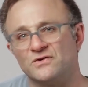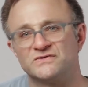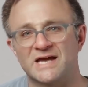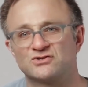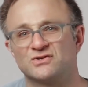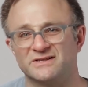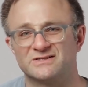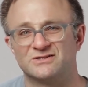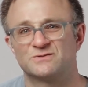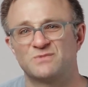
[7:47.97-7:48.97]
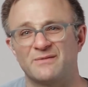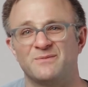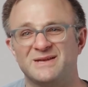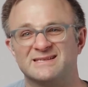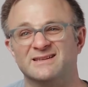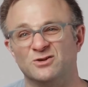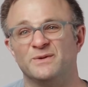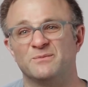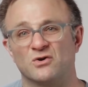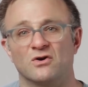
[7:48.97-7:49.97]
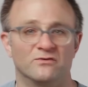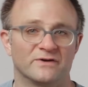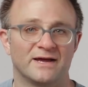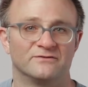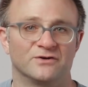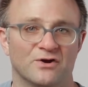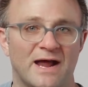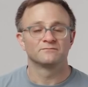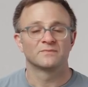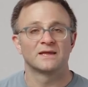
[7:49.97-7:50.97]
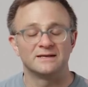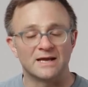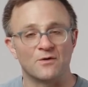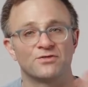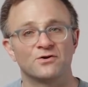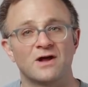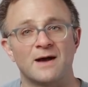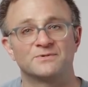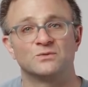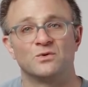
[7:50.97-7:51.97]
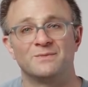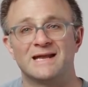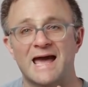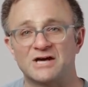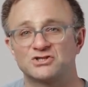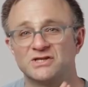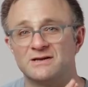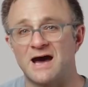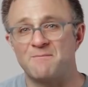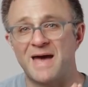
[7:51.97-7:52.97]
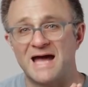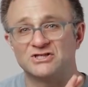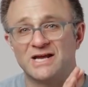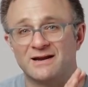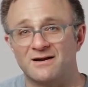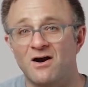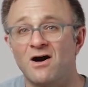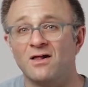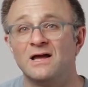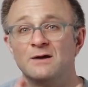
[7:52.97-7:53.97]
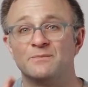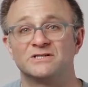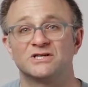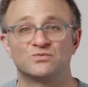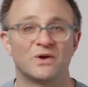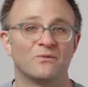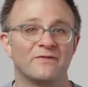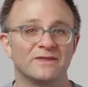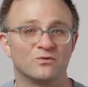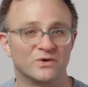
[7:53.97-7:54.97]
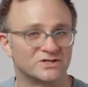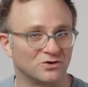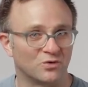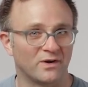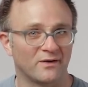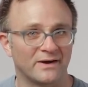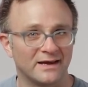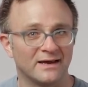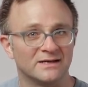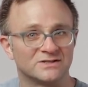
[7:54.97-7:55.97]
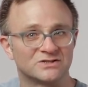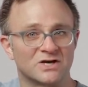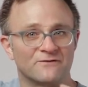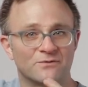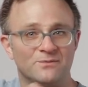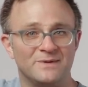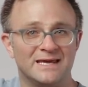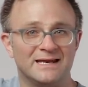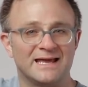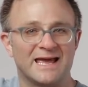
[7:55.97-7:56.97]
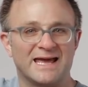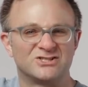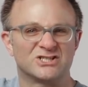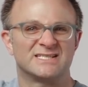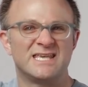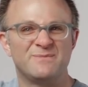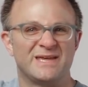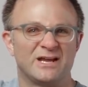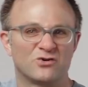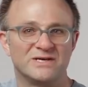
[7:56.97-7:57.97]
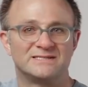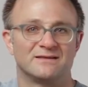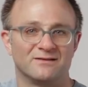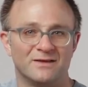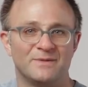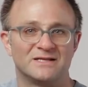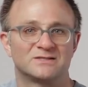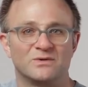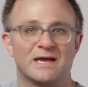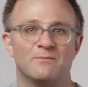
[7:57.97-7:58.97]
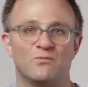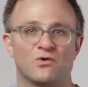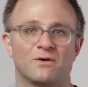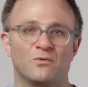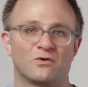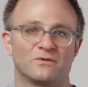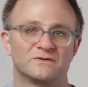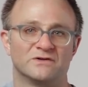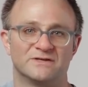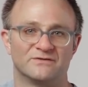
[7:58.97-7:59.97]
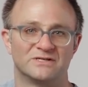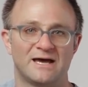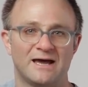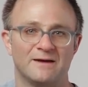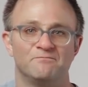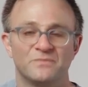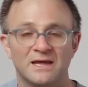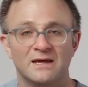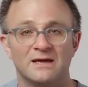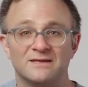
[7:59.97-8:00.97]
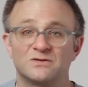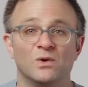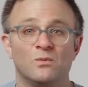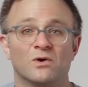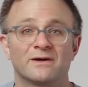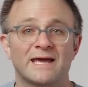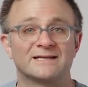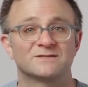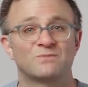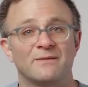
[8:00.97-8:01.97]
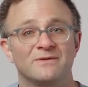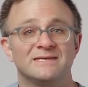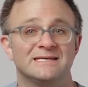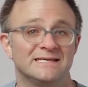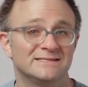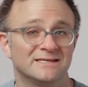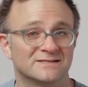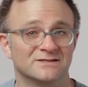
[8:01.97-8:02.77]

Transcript: those extra listeners probably means a little bit more overhead for your app. Now, a third option would be to actually not paginate at all, but just rerun the original query to start from the beginning and just keep increasing the limit so we get more and more results every time. This will work, and it's probably the easiest